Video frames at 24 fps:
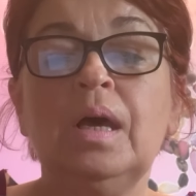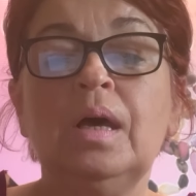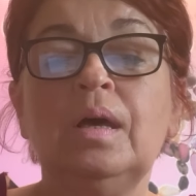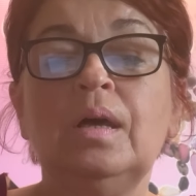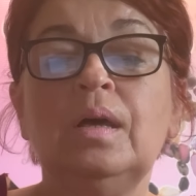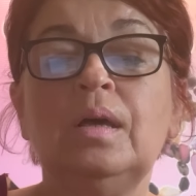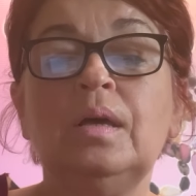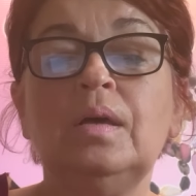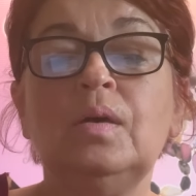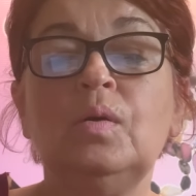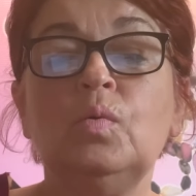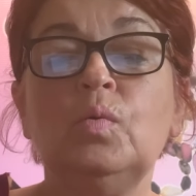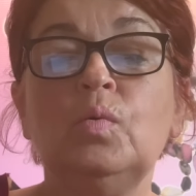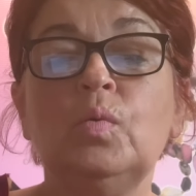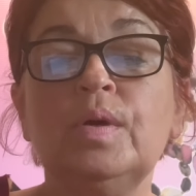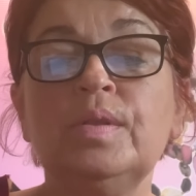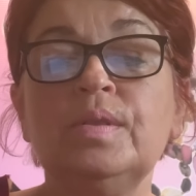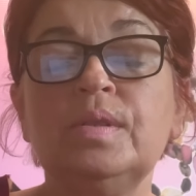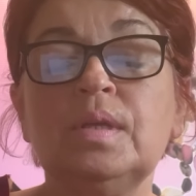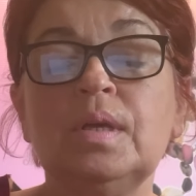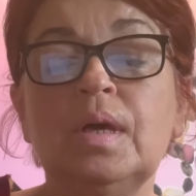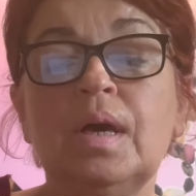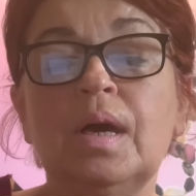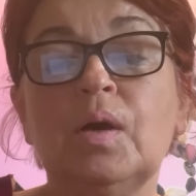uh,
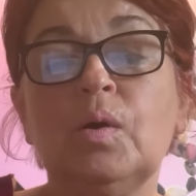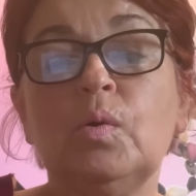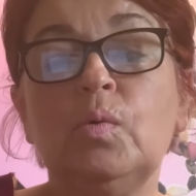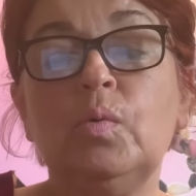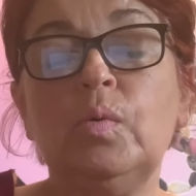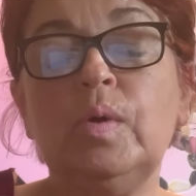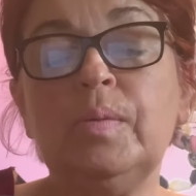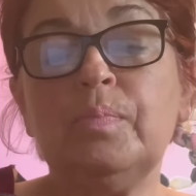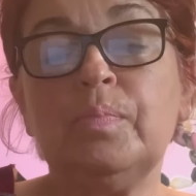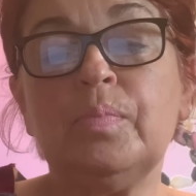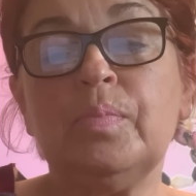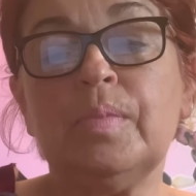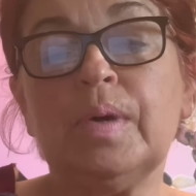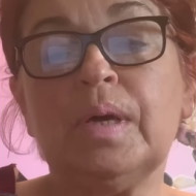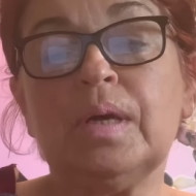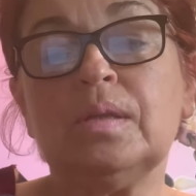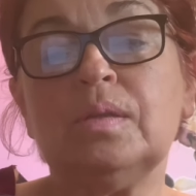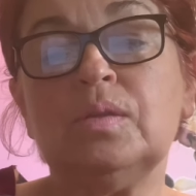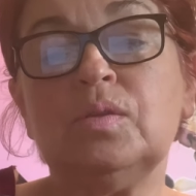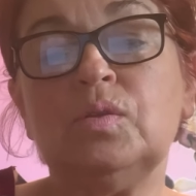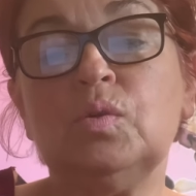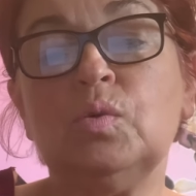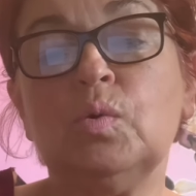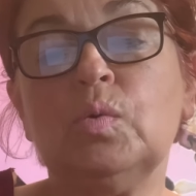what
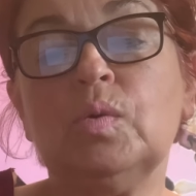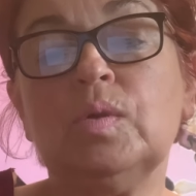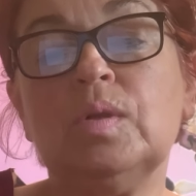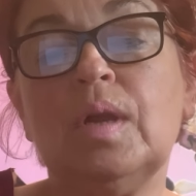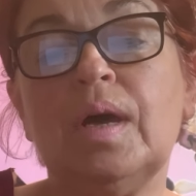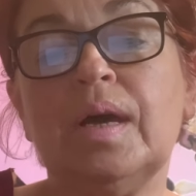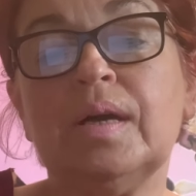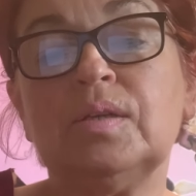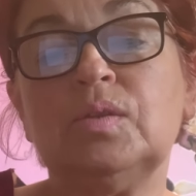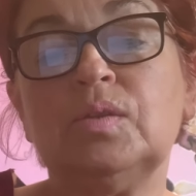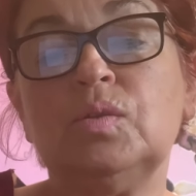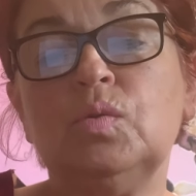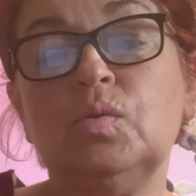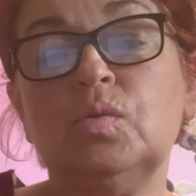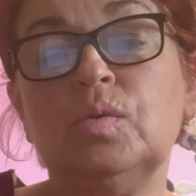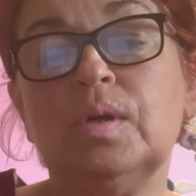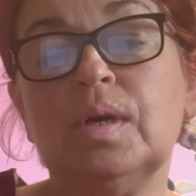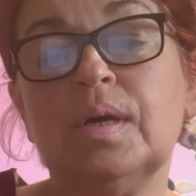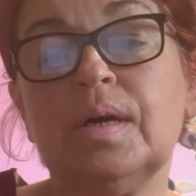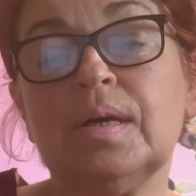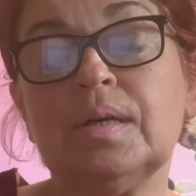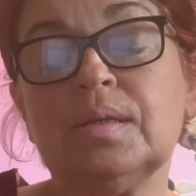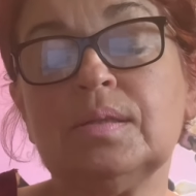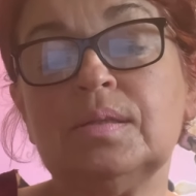equipment you would like to
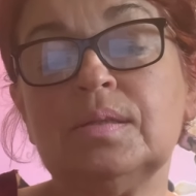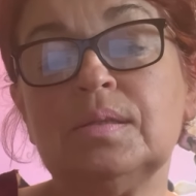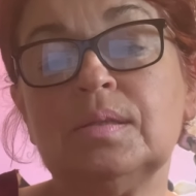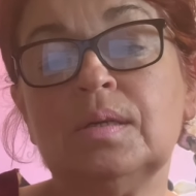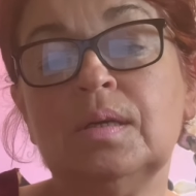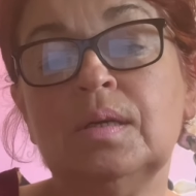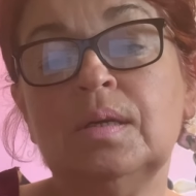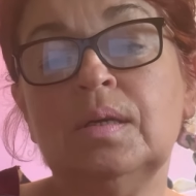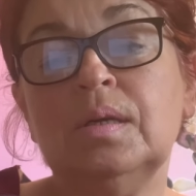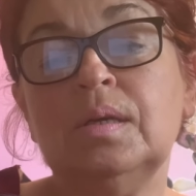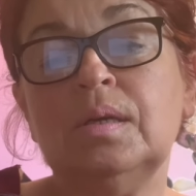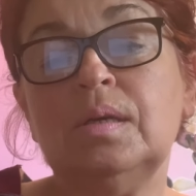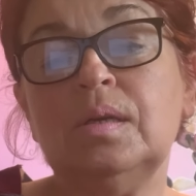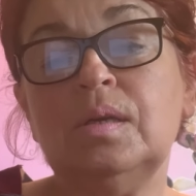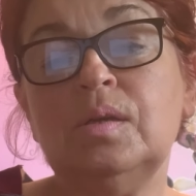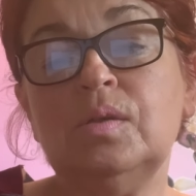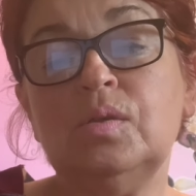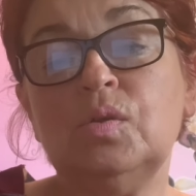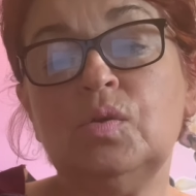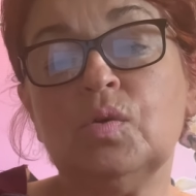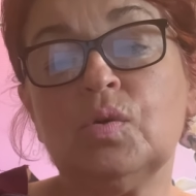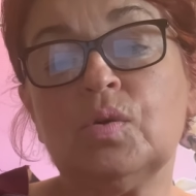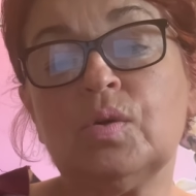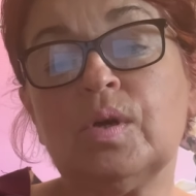get in
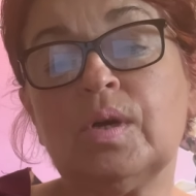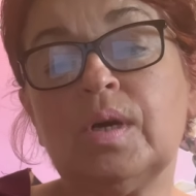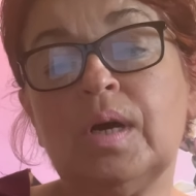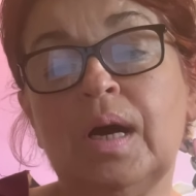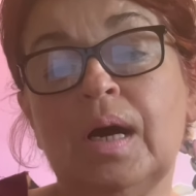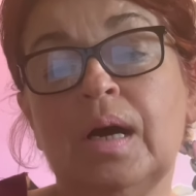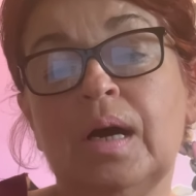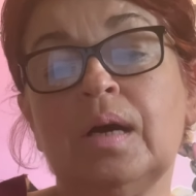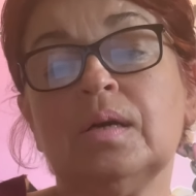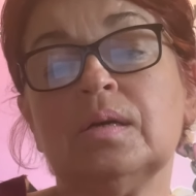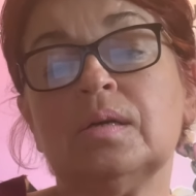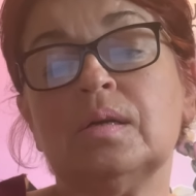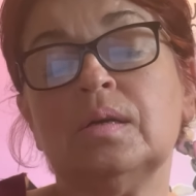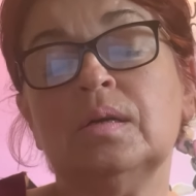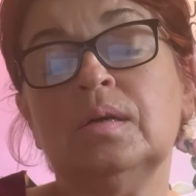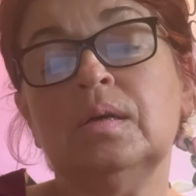your car